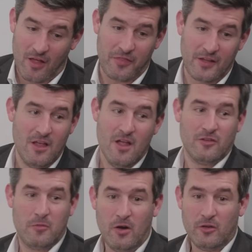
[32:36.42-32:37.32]
think
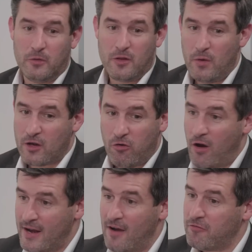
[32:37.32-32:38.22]
to be honest with you, we're
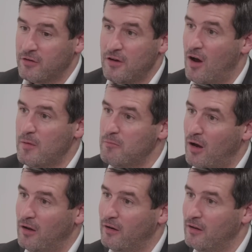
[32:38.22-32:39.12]
crying out for a timing
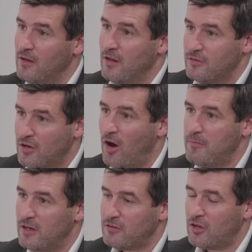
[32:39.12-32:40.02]
partner.
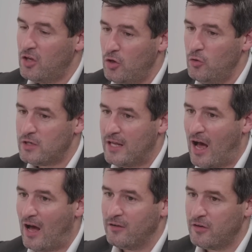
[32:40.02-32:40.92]
Timing is a hugely
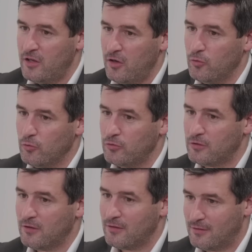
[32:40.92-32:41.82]

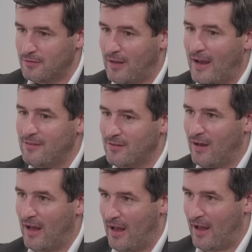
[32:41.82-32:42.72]
underused
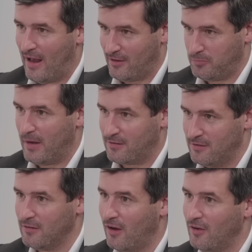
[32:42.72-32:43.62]
data aspect
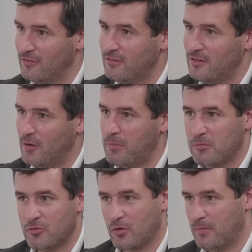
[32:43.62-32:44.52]
in darts. You know, people
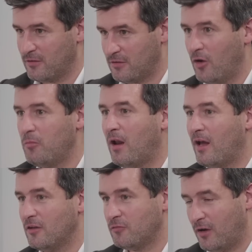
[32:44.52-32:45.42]
talk about slow
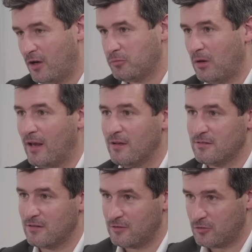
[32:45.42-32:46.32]
players, fast players,
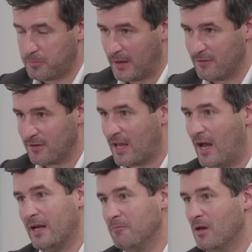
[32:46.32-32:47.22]
the speed of a
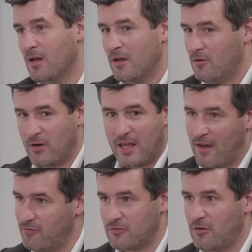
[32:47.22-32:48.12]
game. Ricky
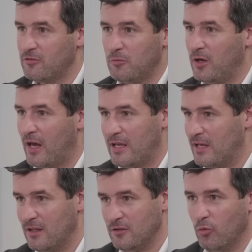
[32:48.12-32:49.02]
Evans throws a
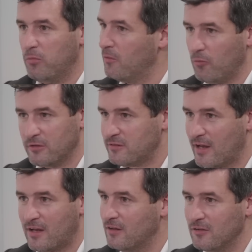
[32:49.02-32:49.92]
180 in 0.1
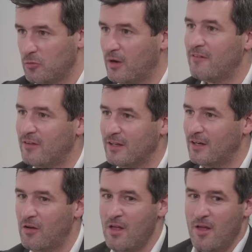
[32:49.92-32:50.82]
seconds, whatever. You
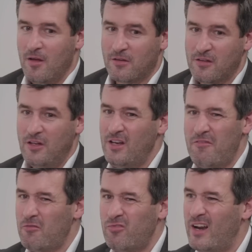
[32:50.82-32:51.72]
know, you
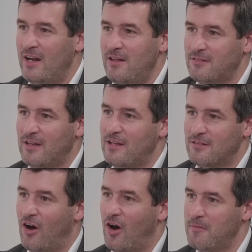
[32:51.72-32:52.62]
never really see
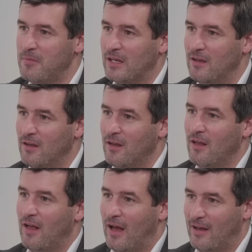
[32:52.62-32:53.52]
timing
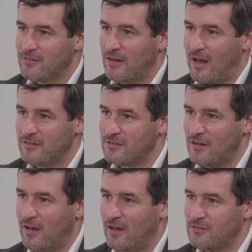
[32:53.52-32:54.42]
as
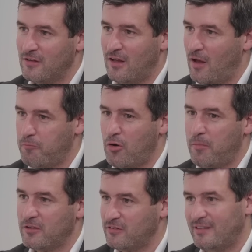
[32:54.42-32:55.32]
a
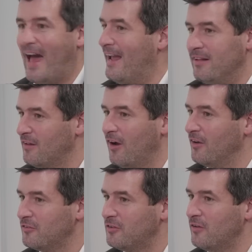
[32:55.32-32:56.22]
proper stat in
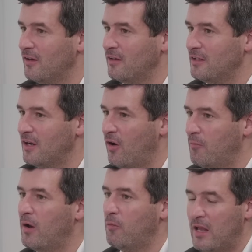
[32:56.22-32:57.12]
darts, do you? You know,
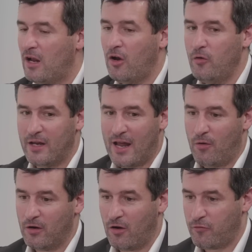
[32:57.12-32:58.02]
no. And we include it
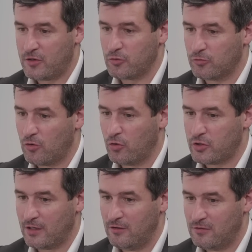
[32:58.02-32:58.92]
now on our official score
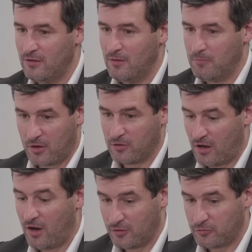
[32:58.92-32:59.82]
sheets because I
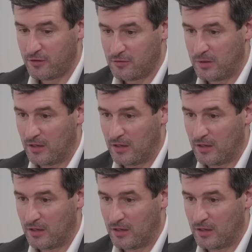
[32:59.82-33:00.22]
asked for it to be